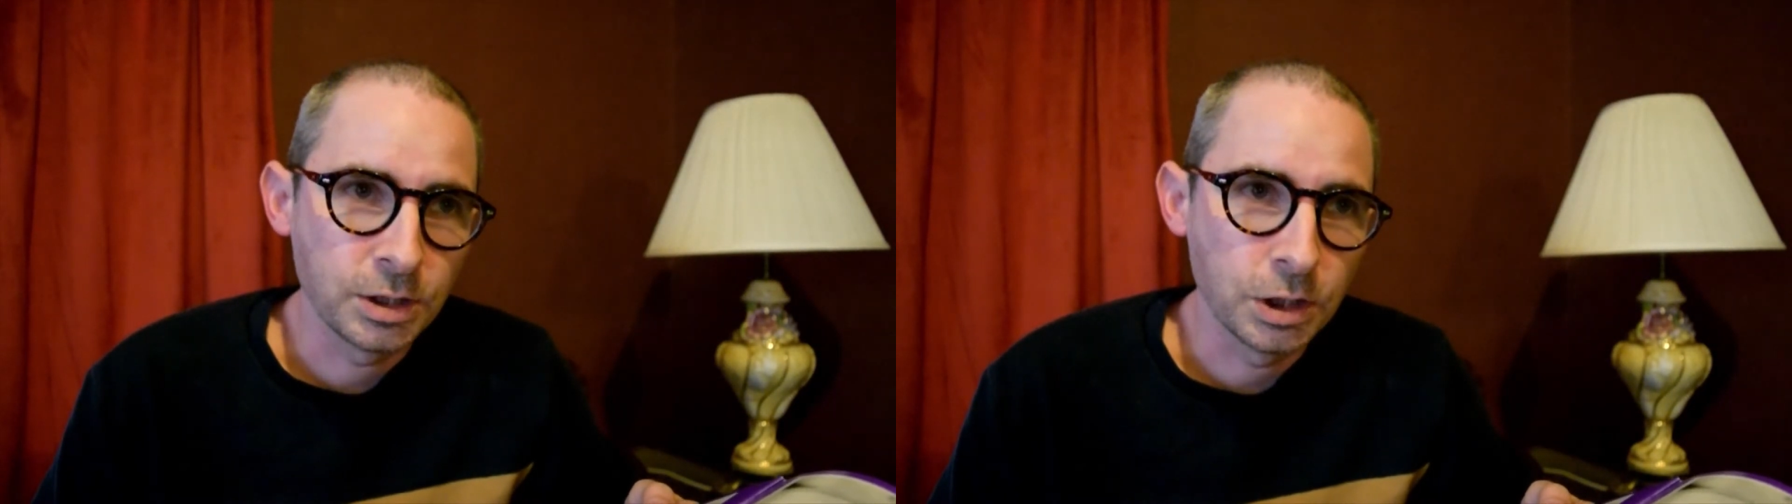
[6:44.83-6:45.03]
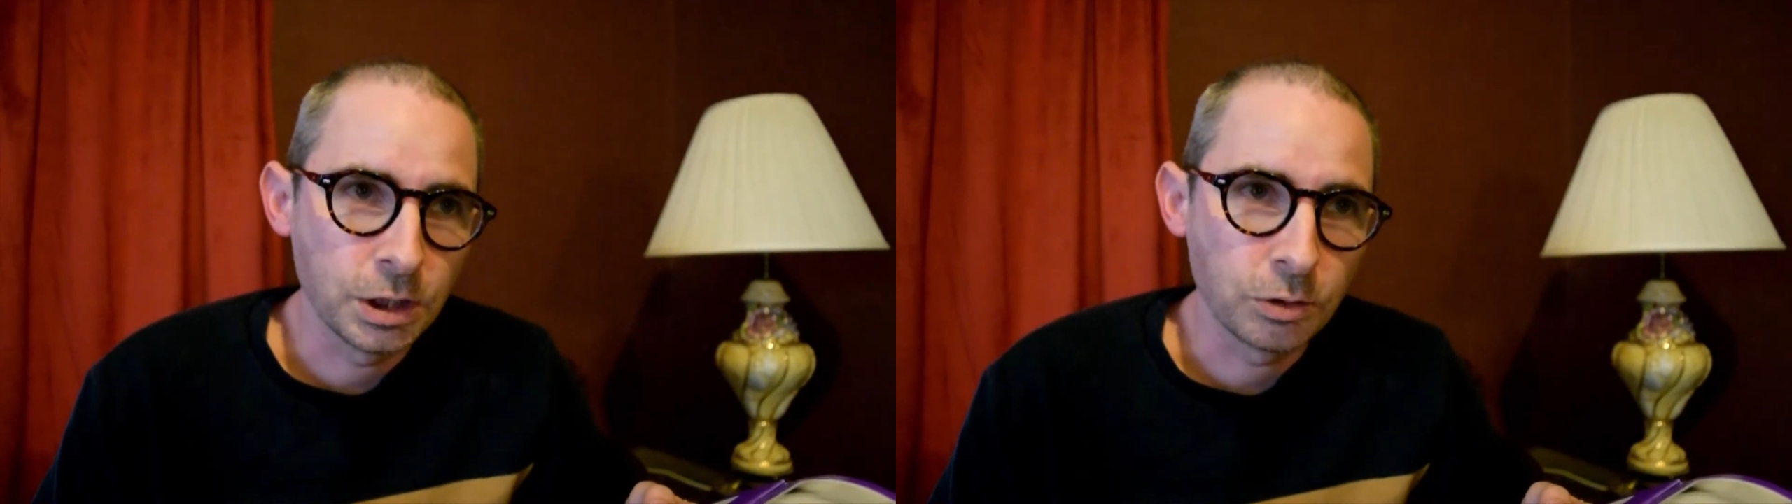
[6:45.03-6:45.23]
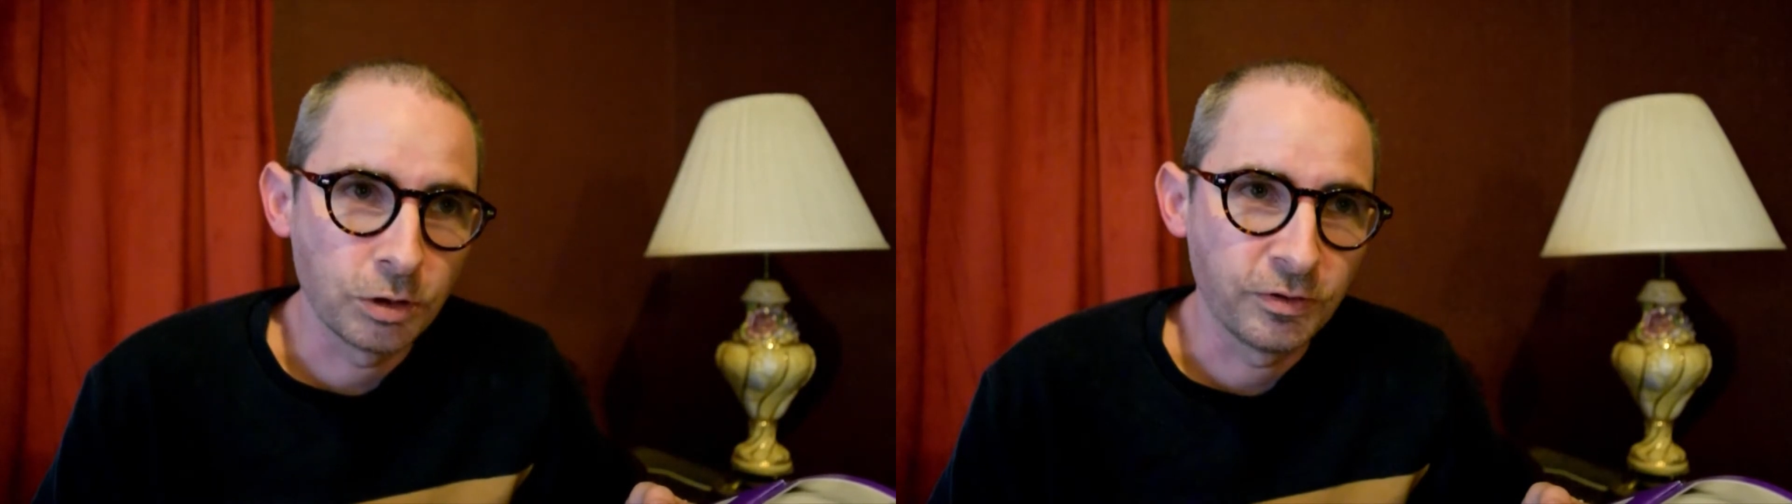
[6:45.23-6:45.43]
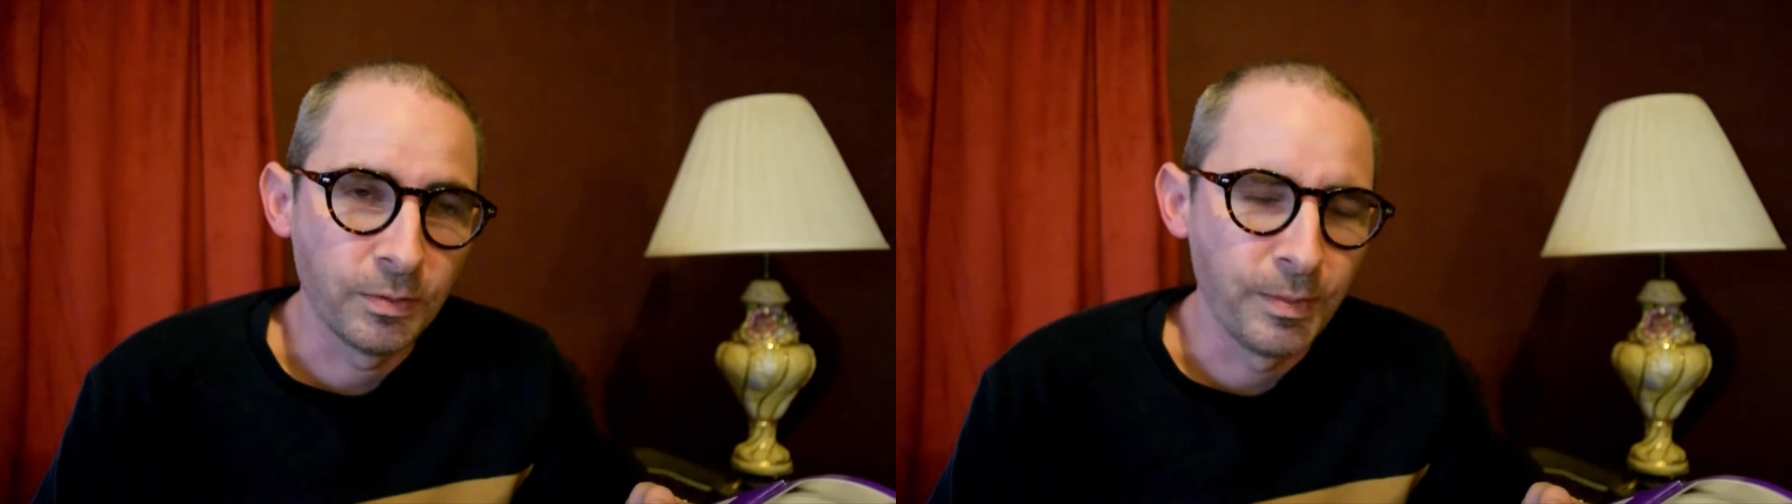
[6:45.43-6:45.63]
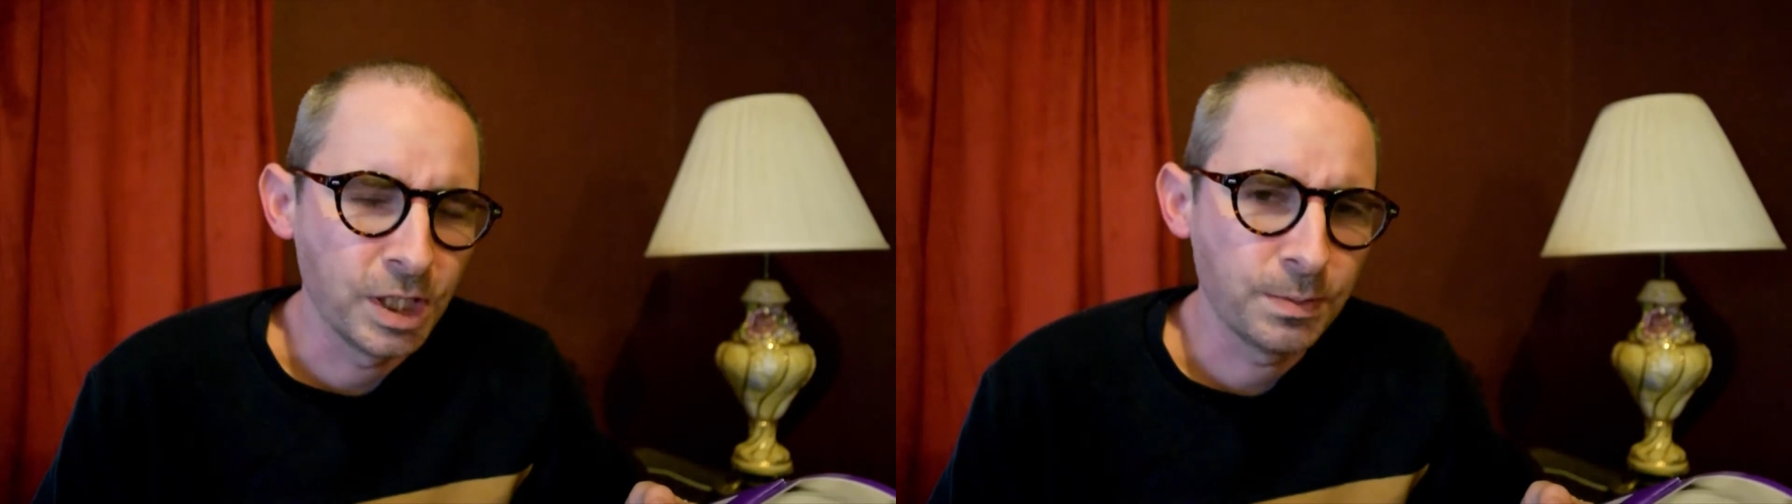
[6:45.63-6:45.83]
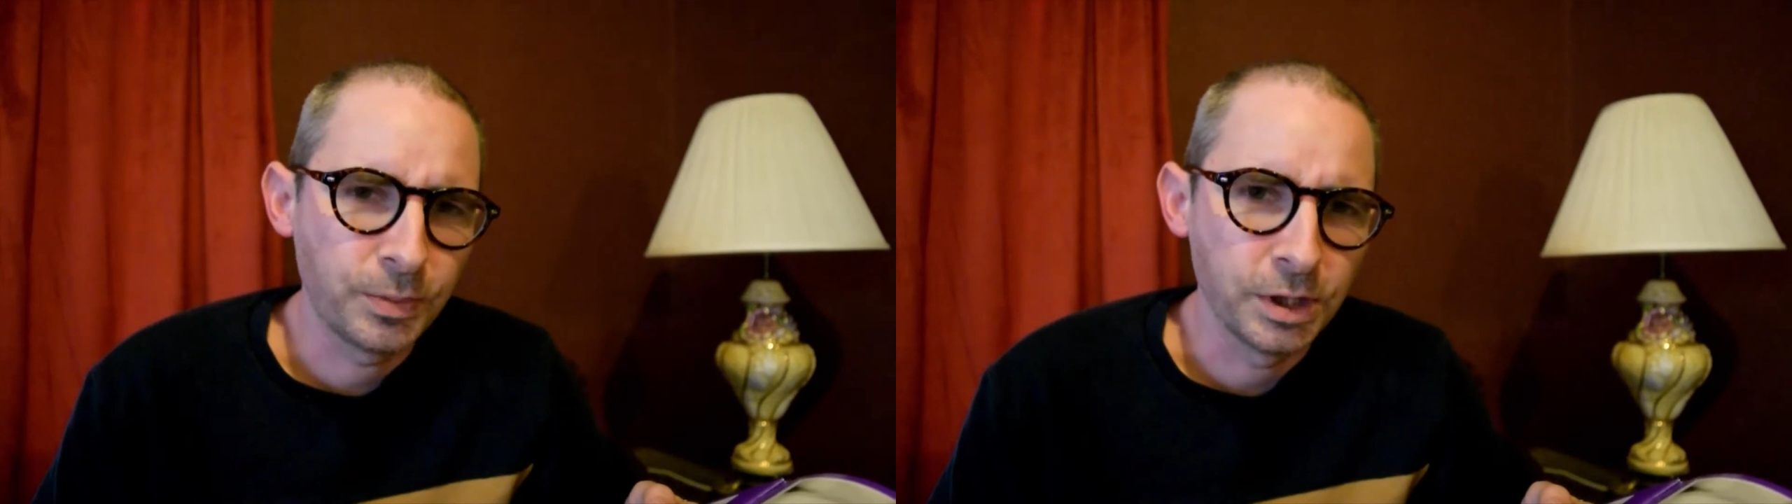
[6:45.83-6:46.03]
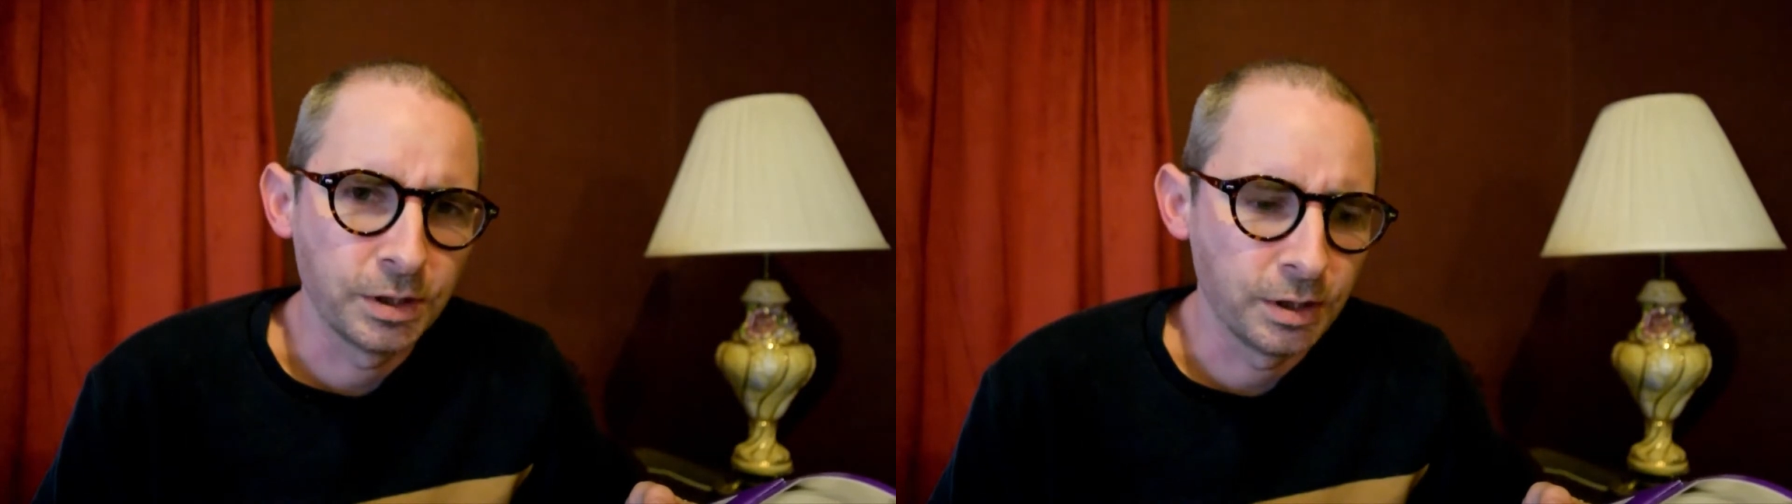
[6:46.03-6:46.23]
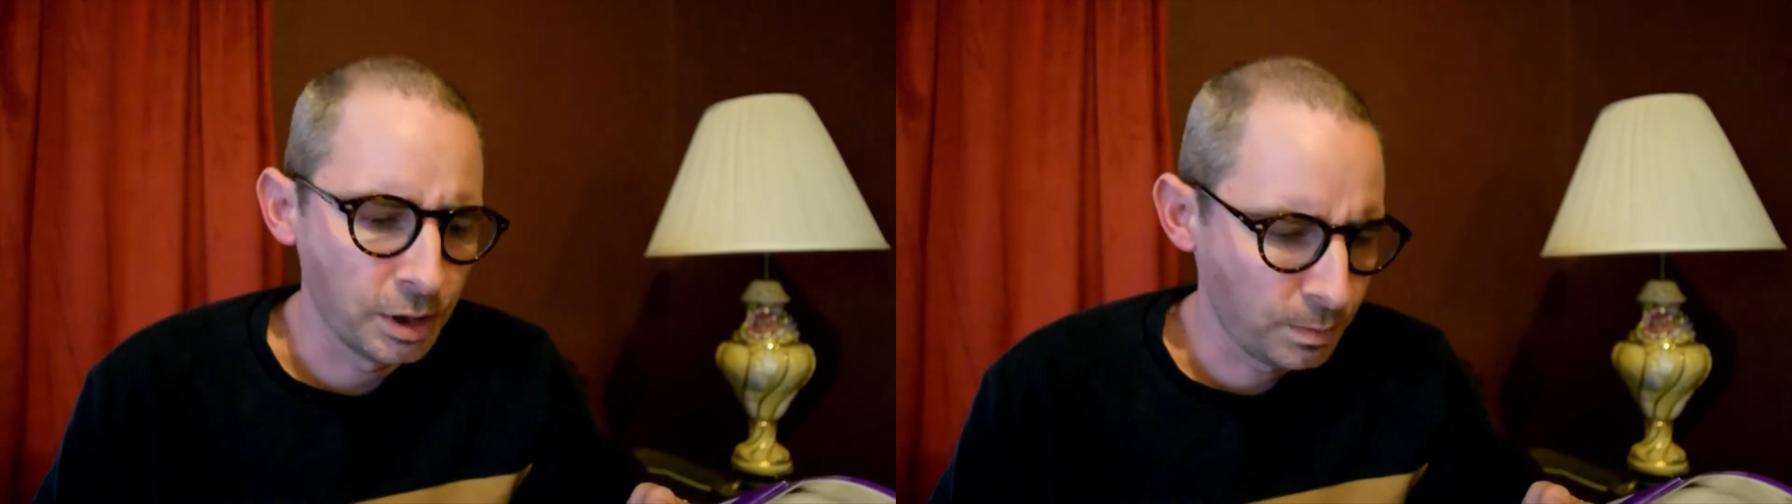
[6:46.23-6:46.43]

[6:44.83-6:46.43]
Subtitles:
just sort of a misprint in this